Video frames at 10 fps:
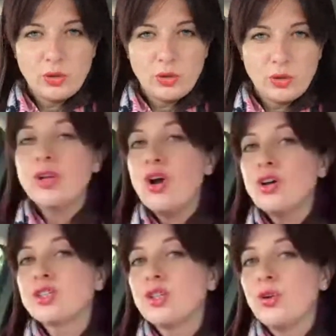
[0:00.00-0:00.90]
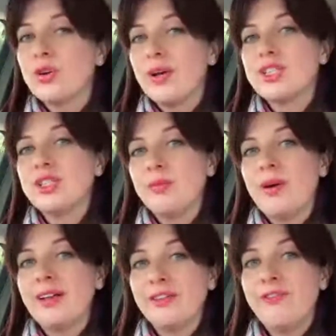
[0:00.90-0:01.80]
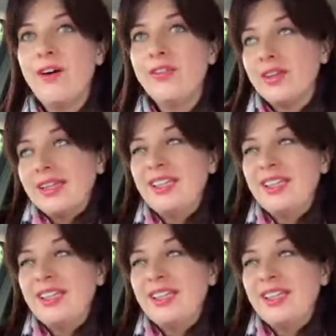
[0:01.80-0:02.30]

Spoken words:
And when I asked her a question about the father,